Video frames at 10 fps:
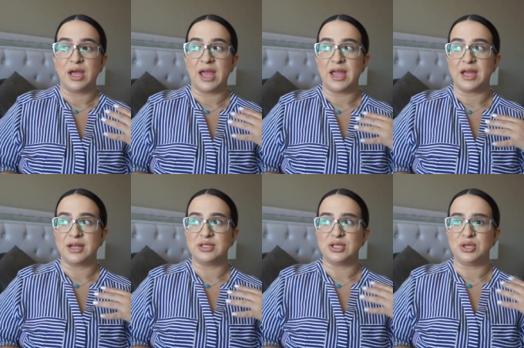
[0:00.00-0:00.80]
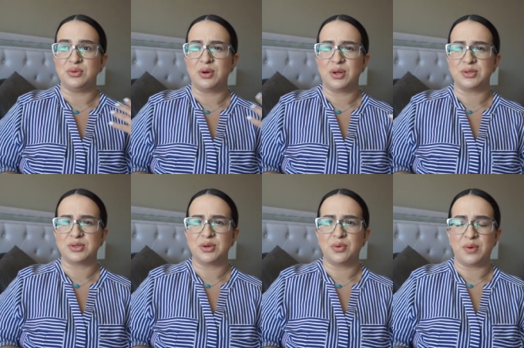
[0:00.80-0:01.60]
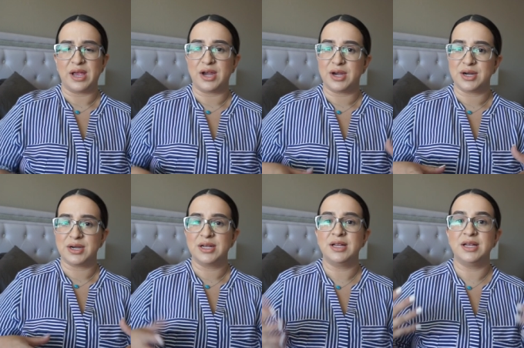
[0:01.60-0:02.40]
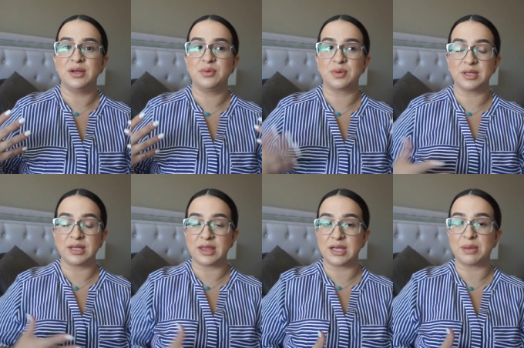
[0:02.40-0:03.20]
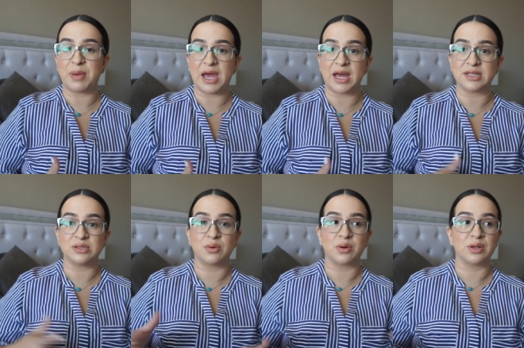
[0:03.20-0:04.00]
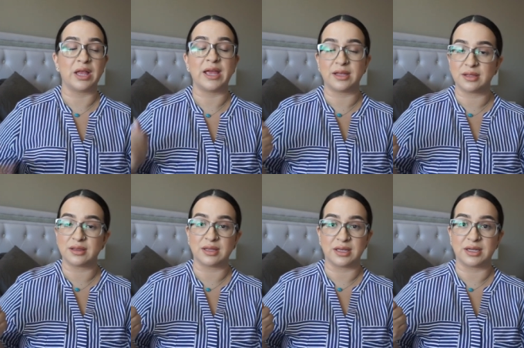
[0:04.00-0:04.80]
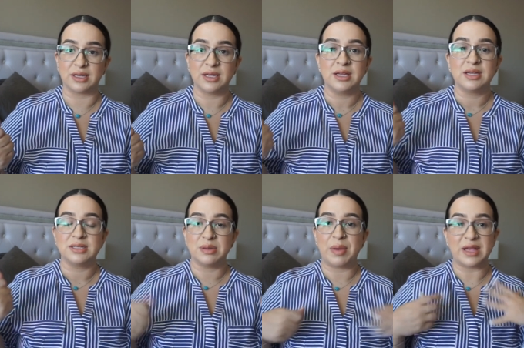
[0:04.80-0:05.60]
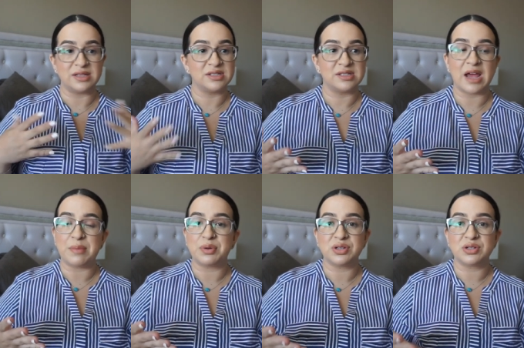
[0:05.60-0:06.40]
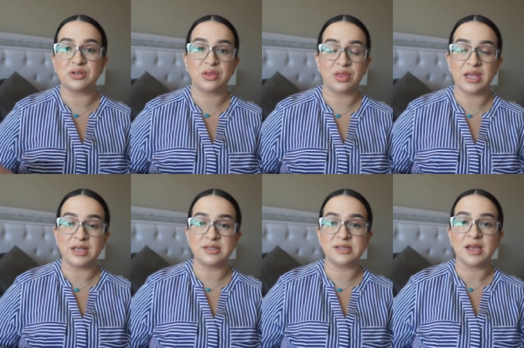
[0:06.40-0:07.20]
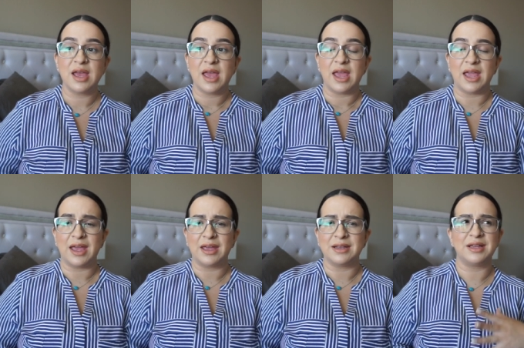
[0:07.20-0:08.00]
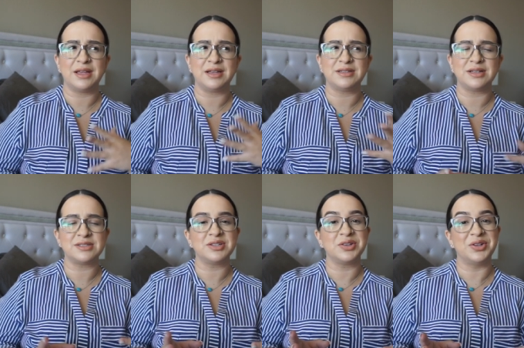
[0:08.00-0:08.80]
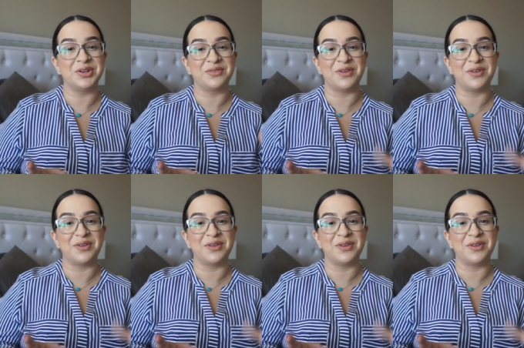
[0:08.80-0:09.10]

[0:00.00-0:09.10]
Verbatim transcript: and you also wear really thick pads or like the depends diaper things and it doesn't look